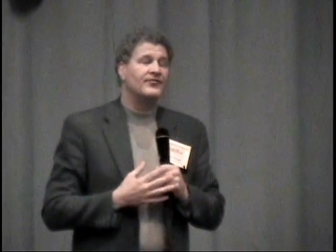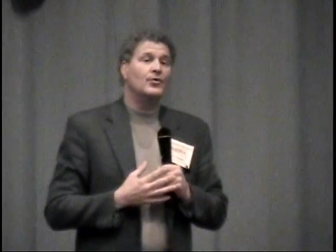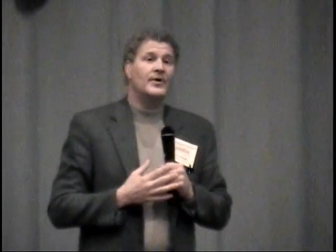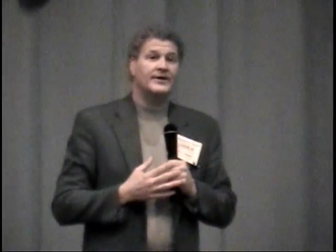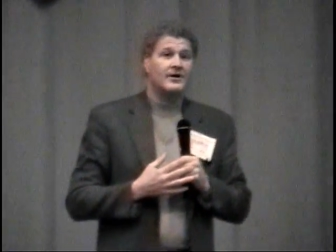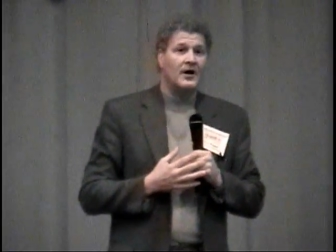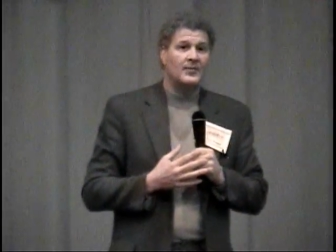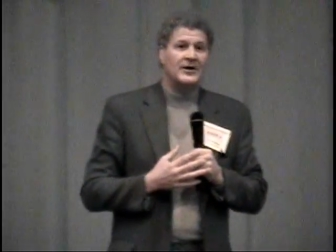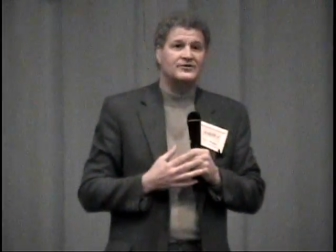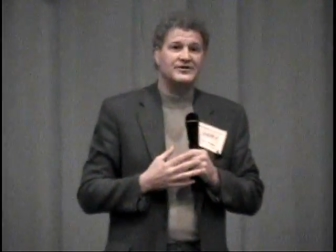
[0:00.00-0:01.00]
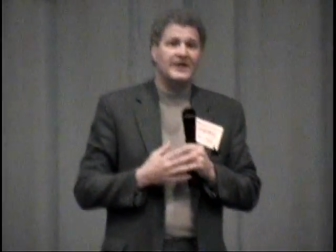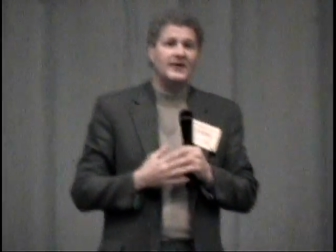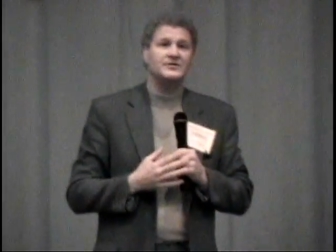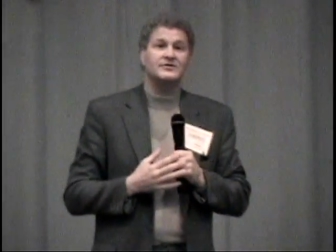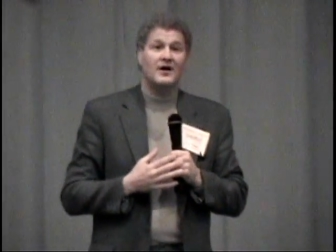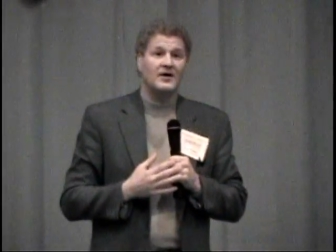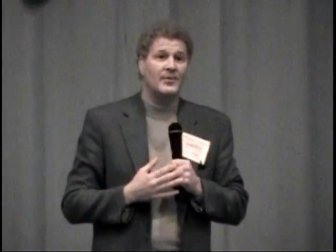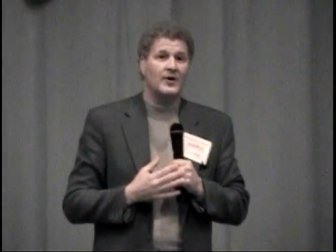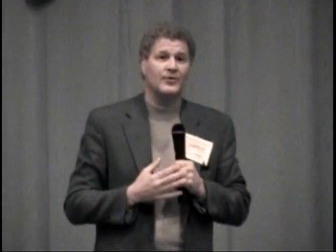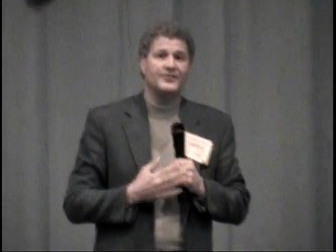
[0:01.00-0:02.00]
If you want to talk about change,
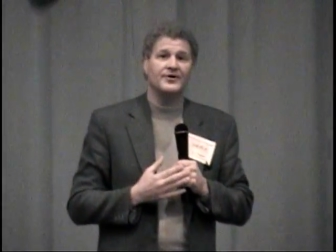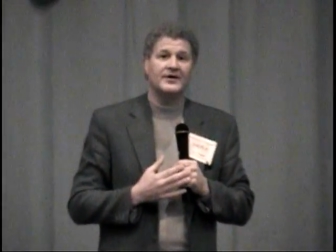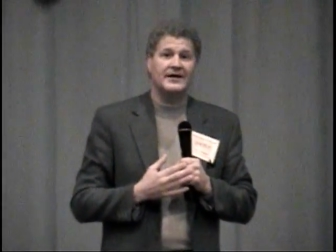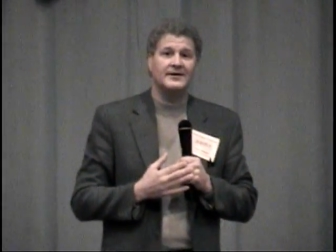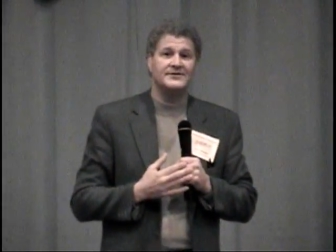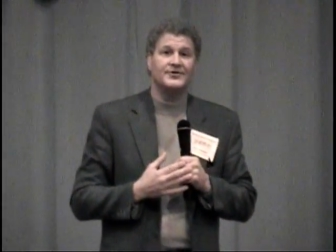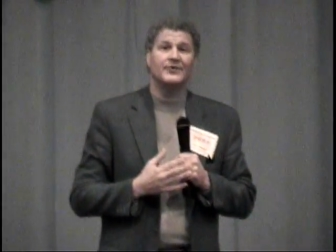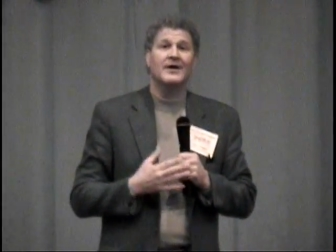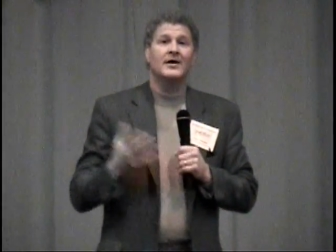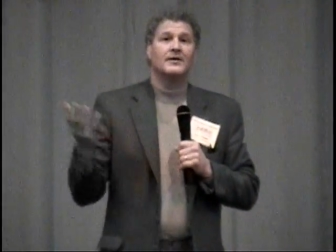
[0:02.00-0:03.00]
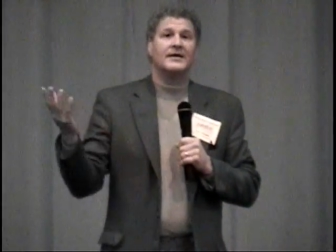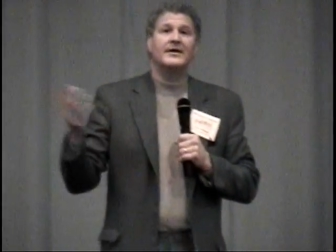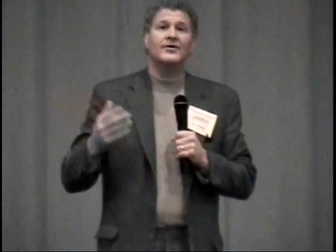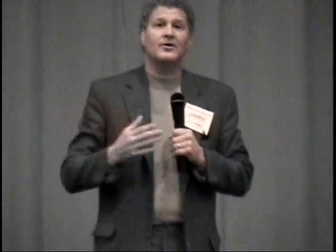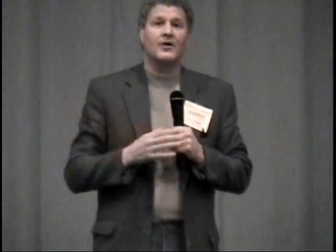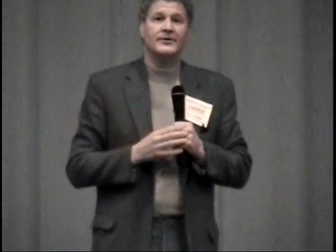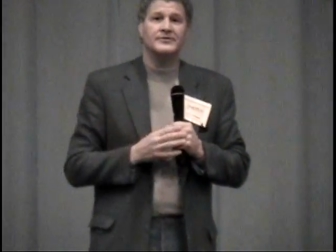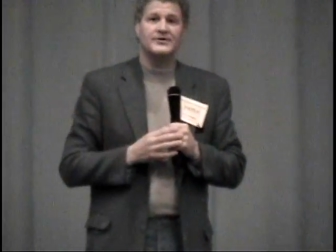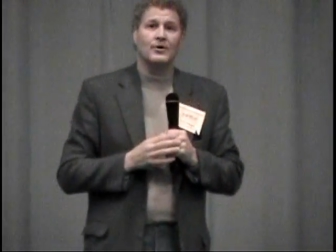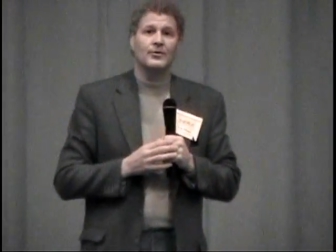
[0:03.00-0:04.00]
talk about it with your kids. Your
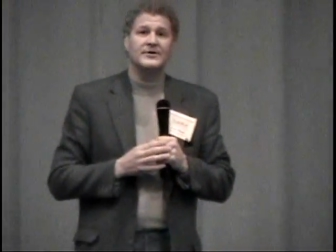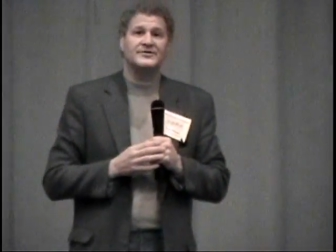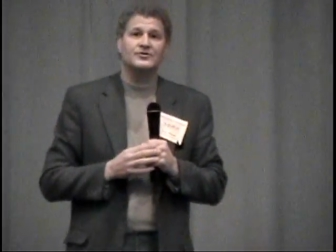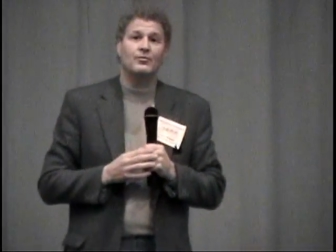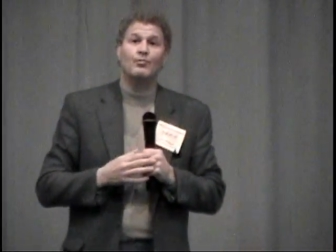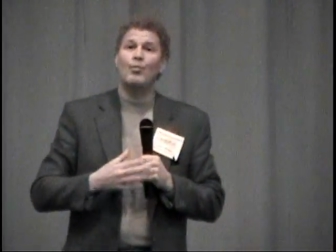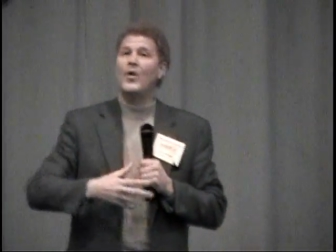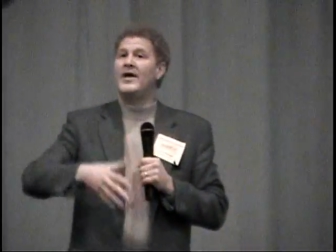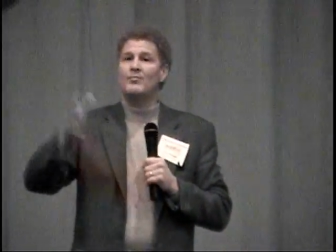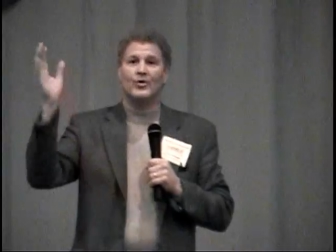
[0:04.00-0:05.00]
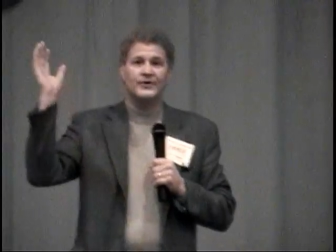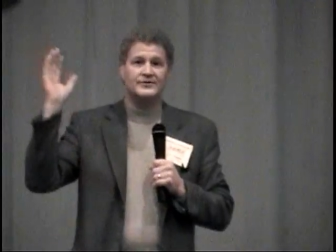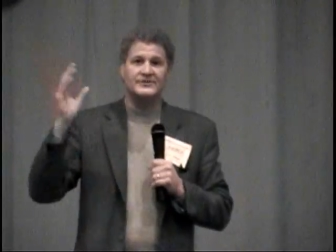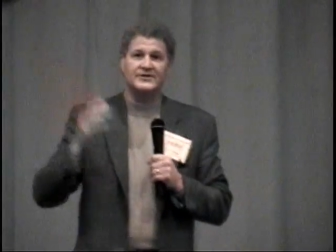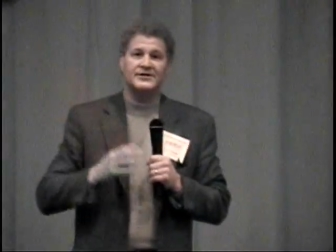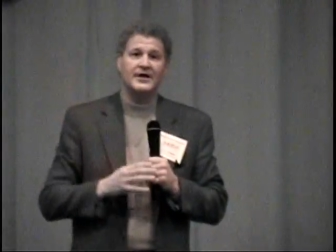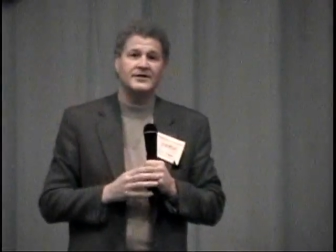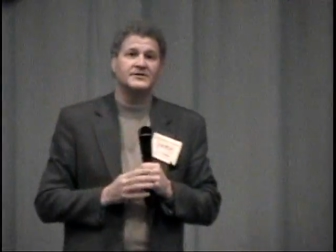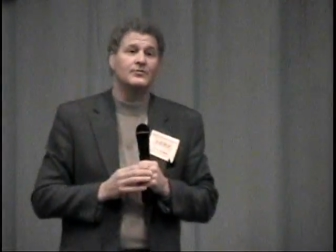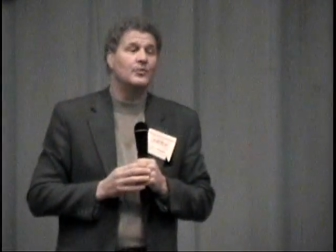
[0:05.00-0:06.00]
kindergartners are already so way more used to
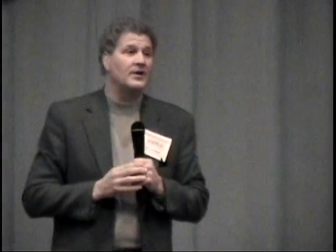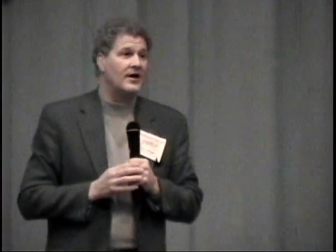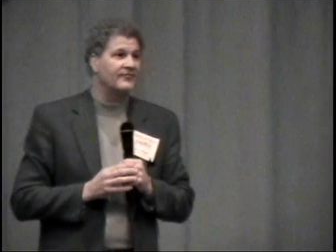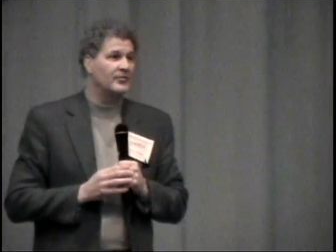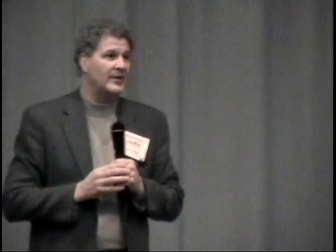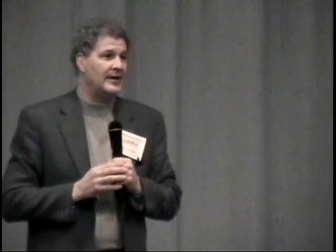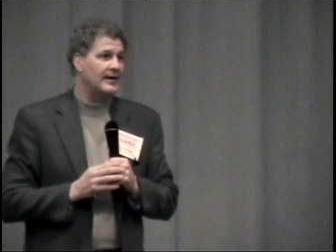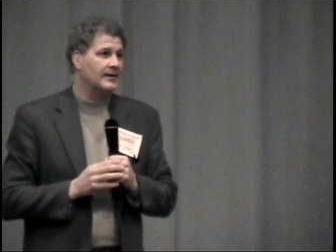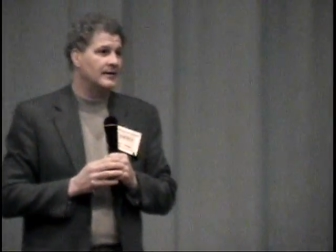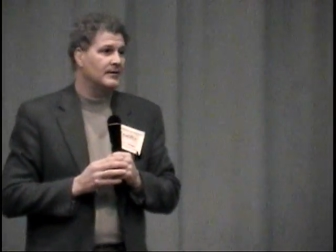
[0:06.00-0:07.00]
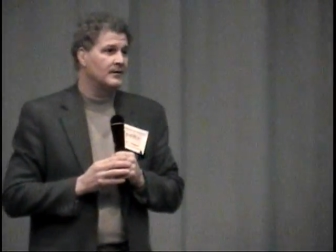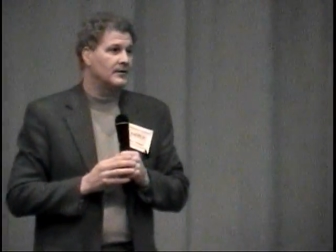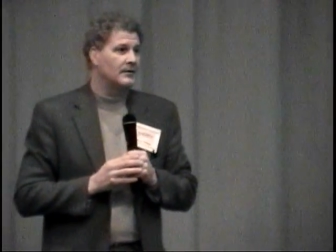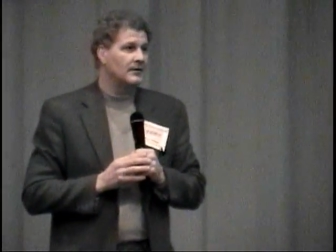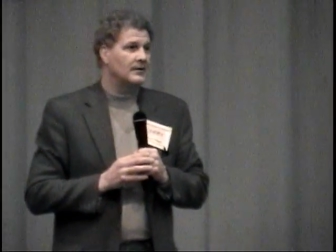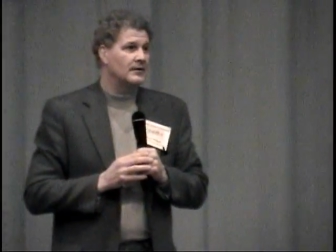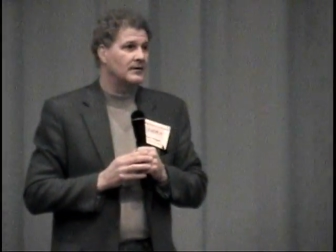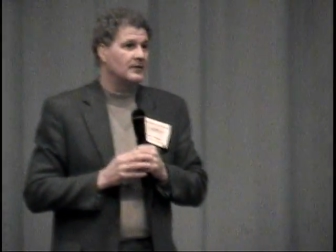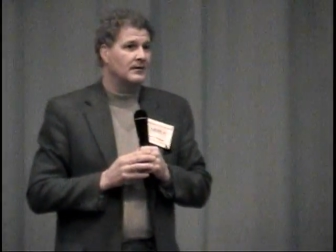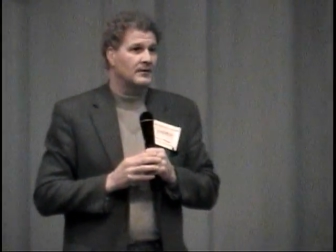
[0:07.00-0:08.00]
change than we'll ever be.
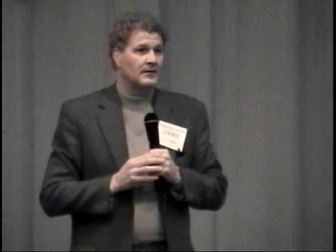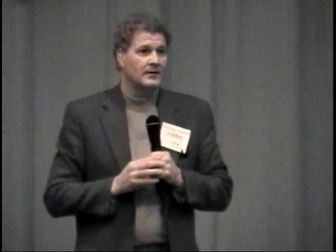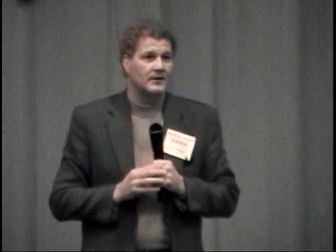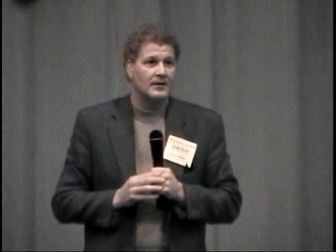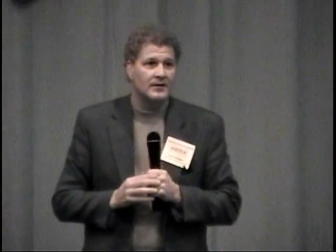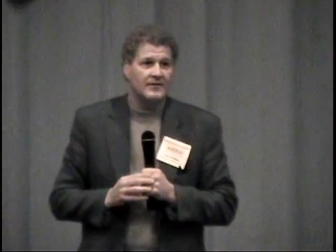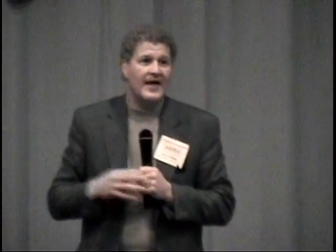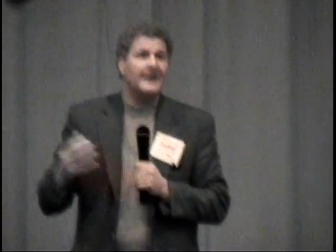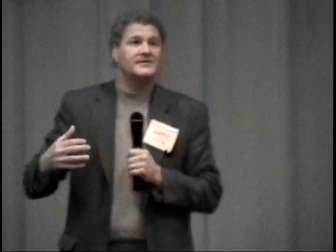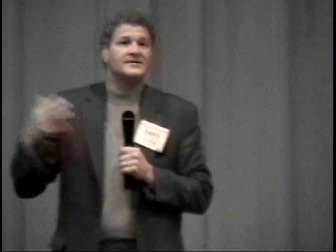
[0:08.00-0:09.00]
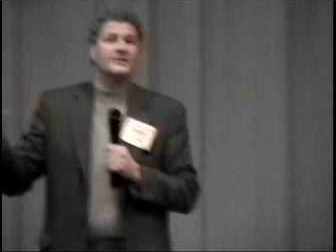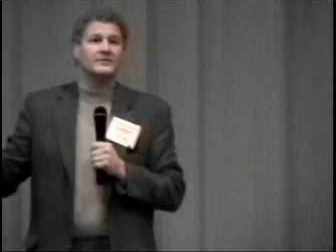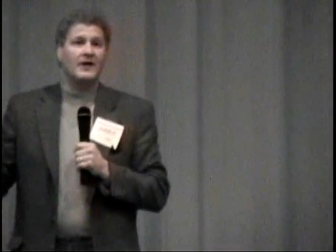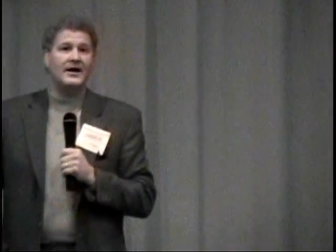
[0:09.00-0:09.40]
That is their